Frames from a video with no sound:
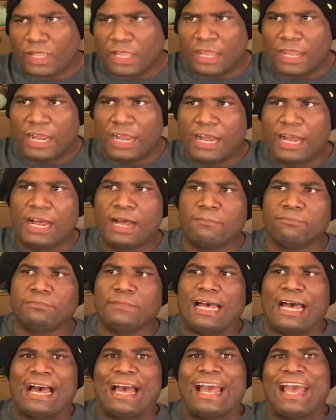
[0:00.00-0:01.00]
I
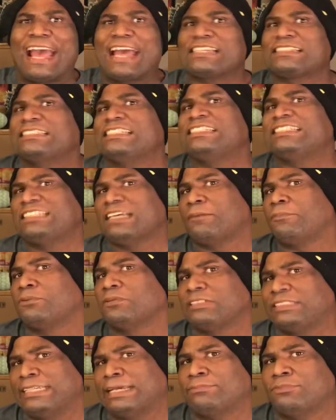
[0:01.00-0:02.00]
actually
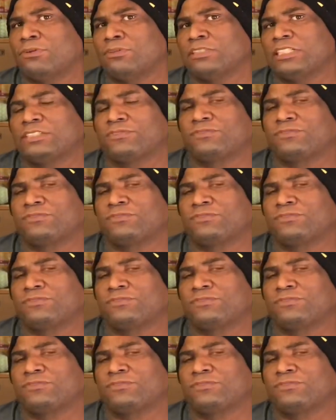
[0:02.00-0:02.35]
double dipped on this